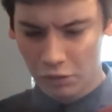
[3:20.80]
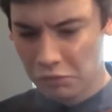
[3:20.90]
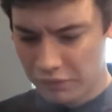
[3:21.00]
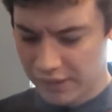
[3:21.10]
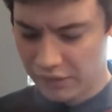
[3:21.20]

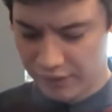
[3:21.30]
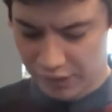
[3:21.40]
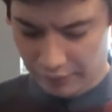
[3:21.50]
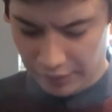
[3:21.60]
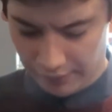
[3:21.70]
within the
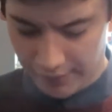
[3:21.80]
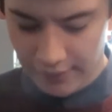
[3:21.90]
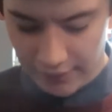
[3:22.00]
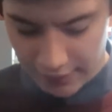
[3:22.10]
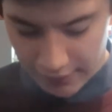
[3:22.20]
video anyway.
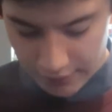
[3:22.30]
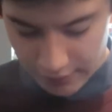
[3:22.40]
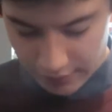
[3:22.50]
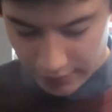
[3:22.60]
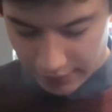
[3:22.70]

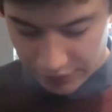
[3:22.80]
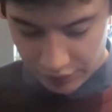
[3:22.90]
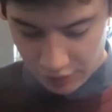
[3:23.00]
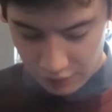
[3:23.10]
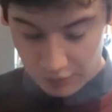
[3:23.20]

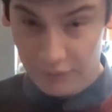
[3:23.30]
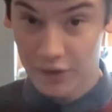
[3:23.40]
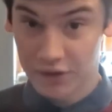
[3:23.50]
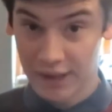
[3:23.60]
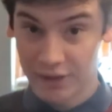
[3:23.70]
So the
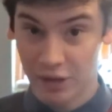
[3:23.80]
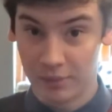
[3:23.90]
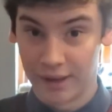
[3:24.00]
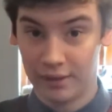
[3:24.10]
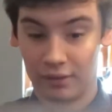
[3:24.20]
first guest
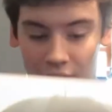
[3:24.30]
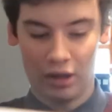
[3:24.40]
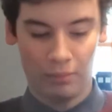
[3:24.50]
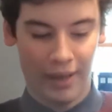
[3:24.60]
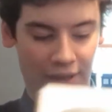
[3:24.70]
I
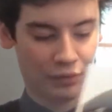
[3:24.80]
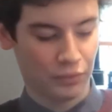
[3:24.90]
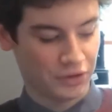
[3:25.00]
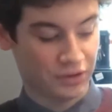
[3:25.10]
met was